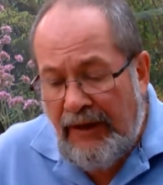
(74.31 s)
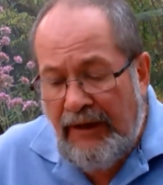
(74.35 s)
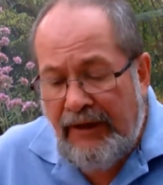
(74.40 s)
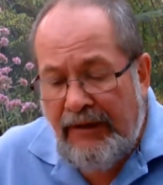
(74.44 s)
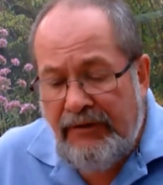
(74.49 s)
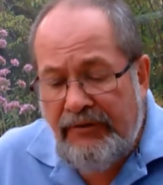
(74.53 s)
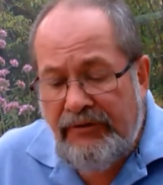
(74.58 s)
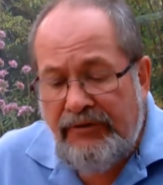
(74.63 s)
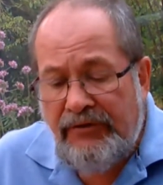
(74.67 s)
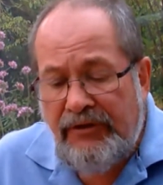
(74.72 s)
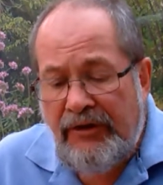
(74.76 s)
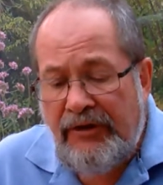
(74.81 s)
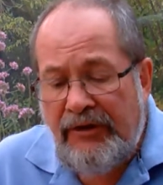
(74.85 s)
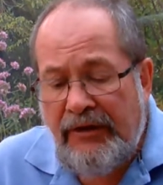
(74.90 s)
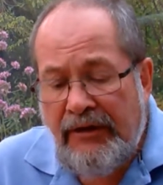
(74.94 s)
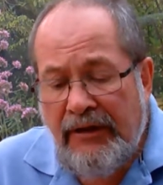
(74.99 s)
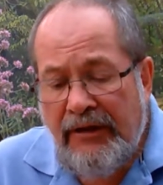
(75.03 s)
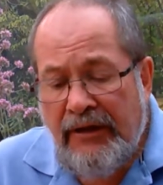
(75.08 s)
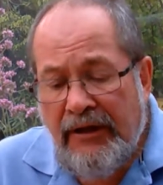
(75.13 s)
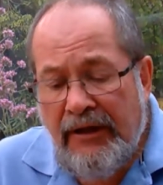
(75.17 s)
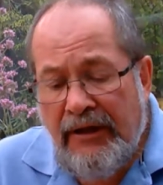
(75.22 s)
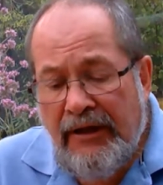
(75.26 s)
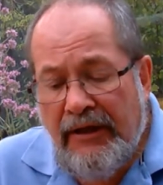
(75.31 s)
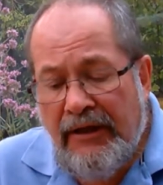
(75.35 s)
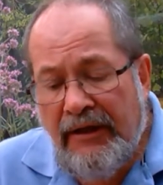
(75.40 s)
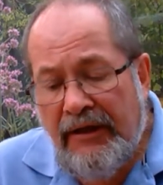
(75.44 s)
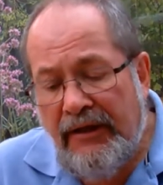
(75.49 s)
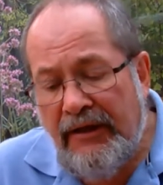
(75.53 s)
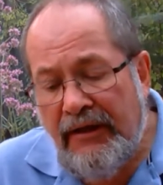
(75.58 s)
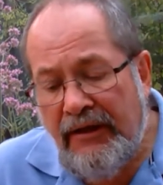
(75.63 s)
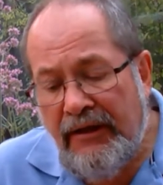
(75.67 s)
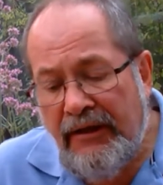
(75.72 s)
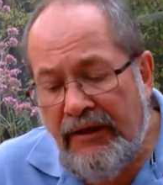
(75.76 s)
and
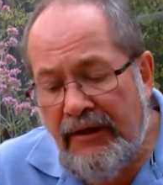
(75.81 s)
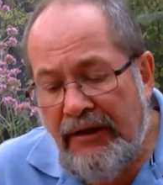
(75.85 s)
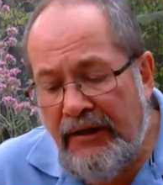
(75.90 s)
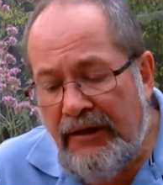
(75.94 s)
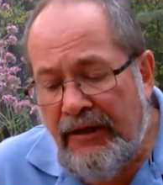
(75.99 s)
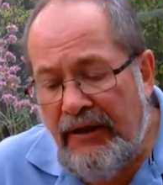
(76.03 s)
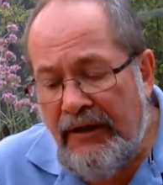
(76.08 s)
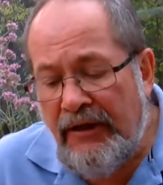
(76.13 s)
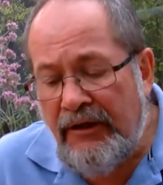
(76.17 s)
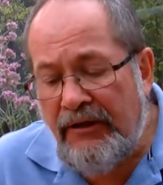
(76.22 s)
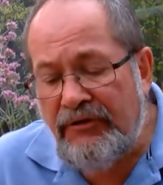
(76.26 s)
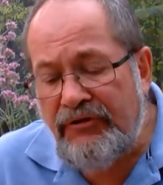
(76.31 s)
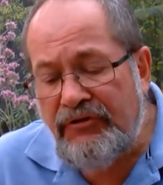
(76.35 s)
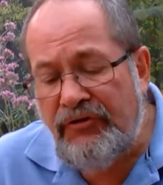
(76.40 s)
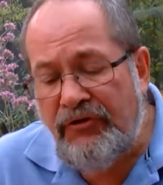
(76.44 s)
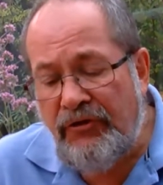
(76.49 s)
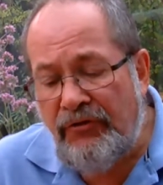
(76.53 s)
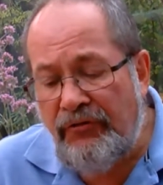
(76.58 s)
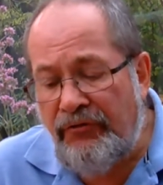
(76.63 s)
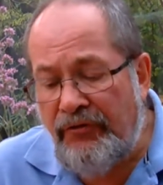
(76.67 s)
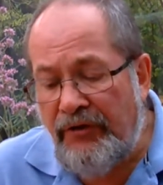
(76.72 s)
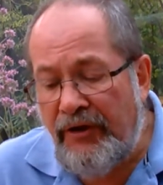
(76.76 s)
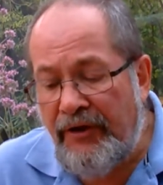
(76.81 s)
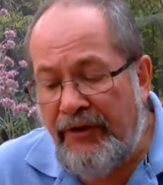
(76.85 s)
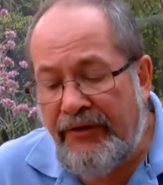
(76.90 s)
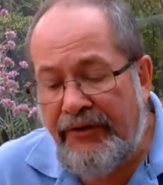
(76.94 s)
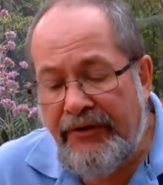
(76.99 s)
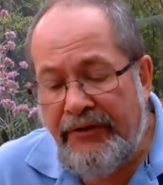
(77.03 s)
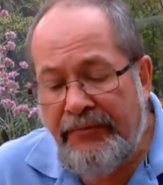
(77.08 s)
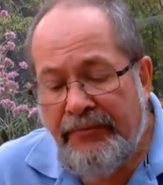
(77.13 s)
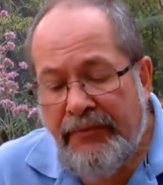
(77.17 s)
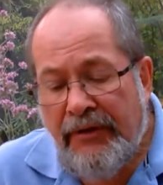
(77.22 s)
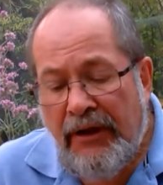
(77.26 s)
he asks the
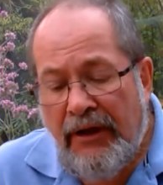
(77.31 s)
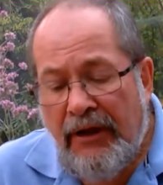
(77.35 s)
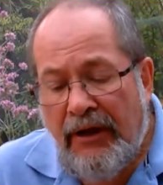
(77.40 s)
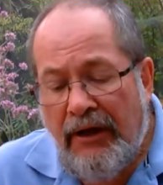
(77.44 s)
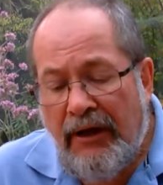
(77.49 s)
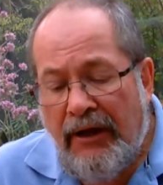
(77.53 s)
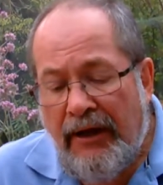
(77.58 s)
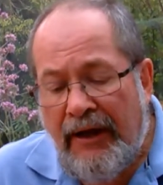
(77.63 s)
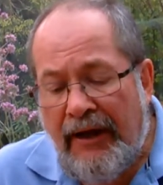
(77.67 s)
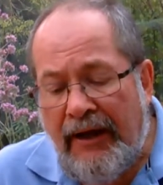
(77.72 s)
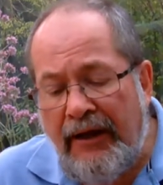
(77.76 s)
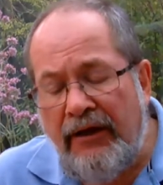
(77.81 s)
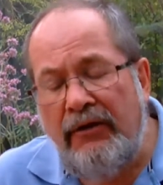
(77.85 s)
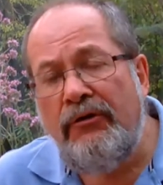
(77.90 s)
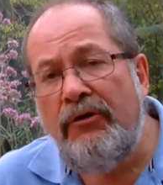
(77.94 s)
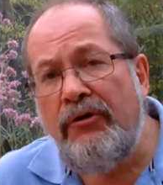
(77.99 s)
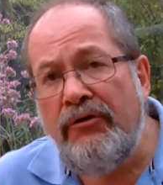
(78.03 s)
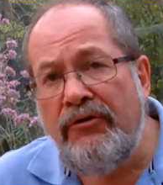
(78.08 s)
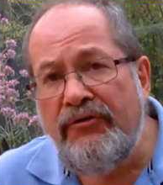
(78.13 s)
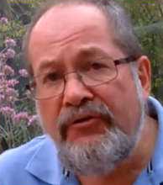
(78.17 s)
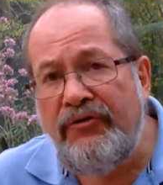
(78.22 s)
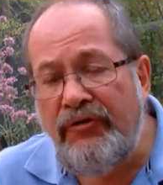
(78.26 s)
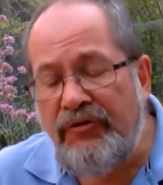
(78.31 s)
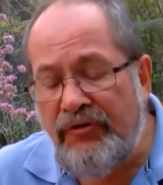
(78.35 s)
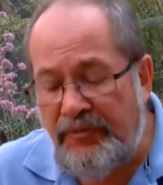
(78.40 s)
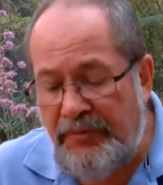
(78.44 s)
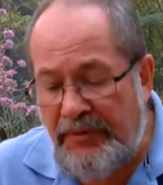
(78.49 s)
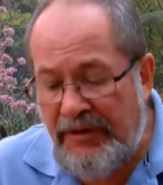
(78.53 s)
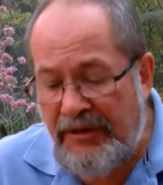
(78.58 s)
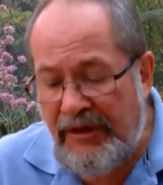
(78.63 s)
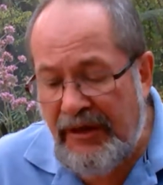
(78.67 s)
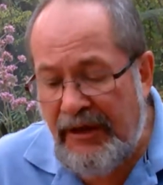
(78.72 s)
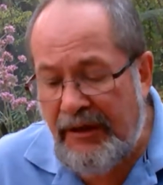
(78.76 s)
father, "How long has this
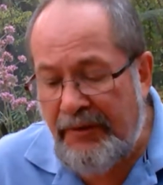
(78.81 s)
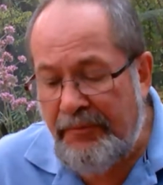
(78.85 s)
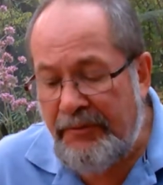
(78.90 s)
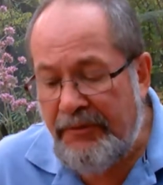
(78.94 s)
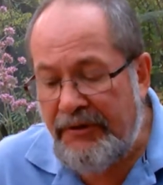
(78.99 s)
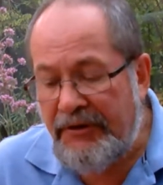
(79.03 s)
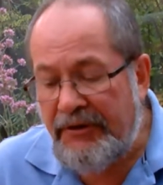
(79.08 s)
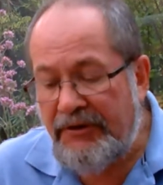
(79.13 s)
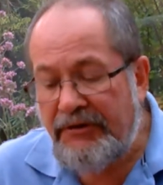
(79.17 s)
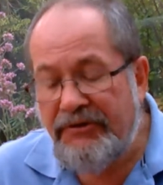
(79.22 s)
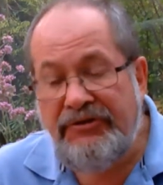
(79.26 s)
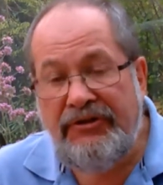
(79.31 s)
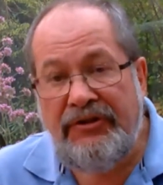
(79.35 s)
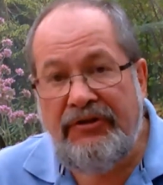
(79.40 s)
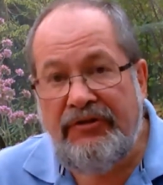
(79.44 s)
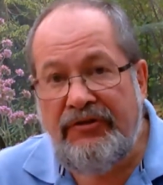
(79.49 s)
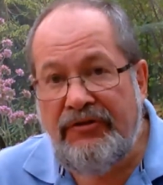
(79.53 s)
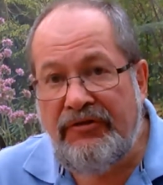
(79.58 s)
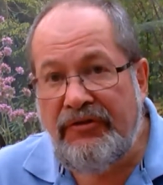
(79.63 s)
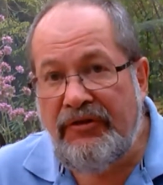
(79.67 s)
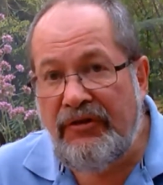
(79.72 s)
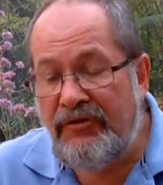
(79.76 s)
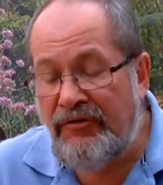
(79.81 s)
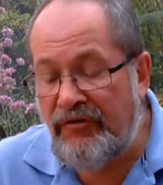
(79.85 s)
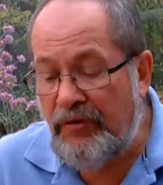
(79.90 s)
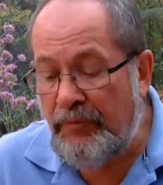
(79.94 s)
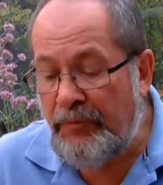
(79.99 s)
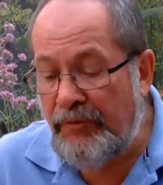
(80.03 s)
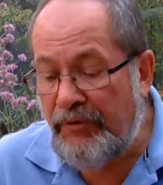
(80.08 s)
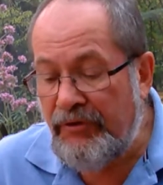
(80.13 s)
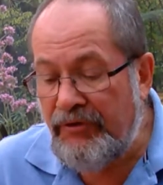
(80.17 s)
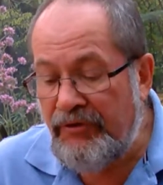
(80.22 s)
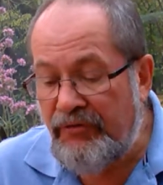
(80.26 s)
been happening?" Jesus asked the
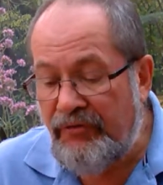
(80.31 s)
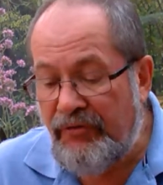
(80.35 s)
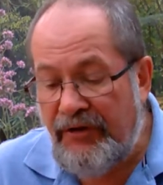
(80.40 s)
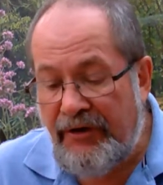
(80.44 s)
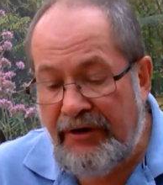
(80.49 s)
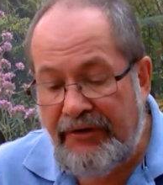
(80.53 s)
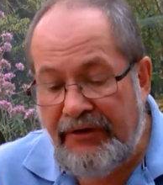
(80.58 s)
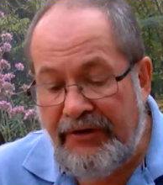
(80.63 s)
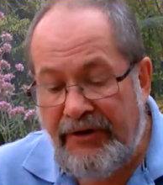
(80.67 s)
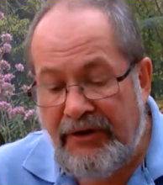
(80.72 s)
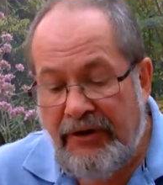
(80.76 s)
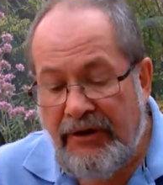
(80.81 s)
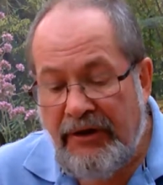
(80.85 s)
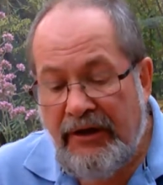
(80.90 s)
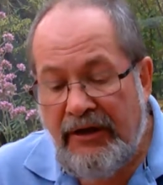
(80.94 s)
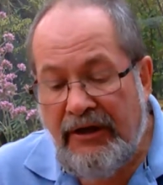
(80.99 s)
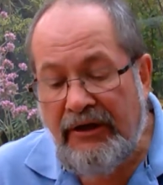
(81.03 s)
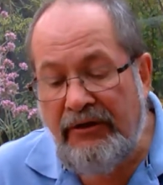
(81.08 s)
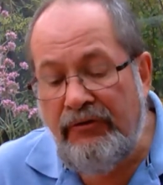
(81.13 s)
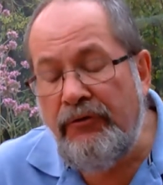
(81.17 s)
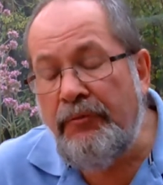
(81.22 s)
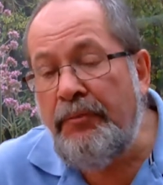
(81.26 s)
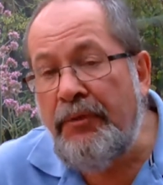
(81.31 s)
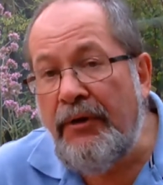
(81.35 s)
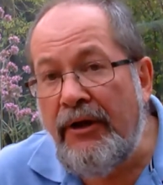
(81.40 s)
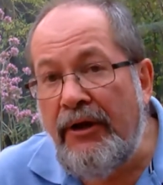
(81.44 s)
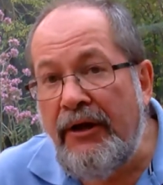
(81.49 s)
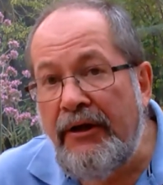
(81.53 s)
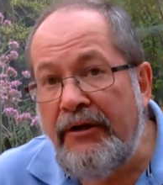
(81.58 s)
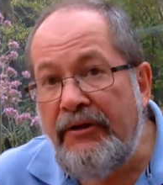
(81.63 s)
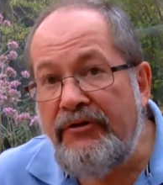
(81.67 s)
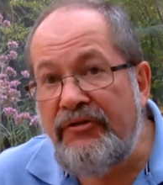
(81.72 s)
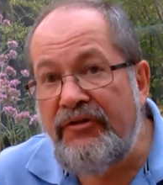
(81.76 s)
boy's father. He
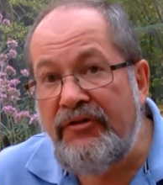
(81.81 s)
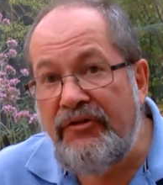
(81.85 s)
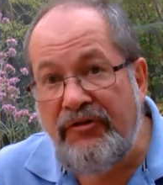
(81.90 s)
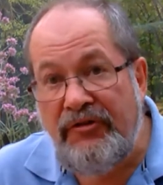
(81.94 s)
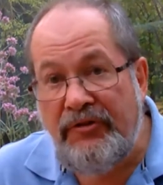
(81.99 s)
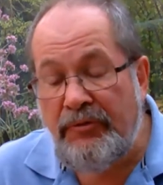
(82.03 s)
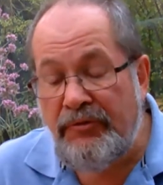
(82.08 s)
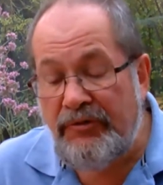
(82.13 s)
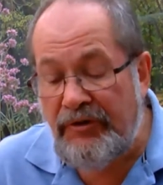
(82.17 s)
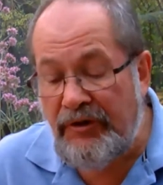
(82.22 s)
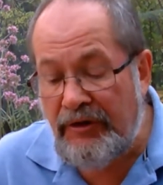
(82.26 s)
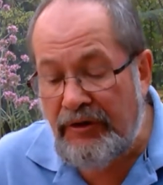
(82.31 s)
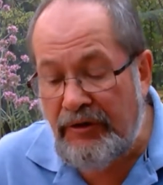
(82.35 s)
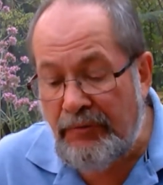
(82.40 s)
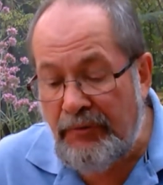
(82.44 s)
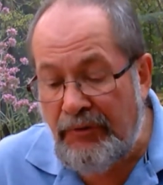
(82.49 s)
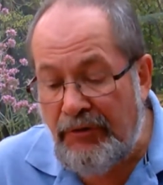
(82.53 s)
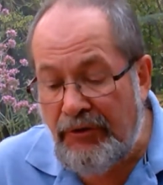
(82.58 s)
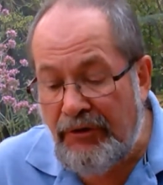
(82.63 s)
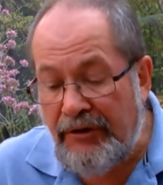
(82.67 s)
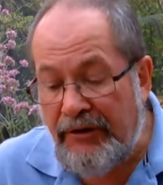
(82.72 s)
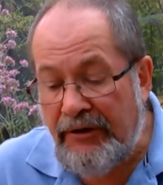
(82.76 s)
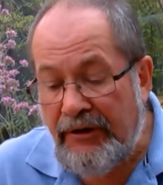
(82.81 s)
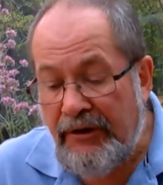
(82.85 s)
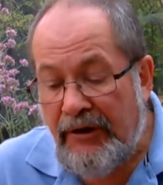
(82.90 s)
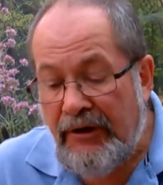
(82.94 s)
replied, "Since he was a little boy.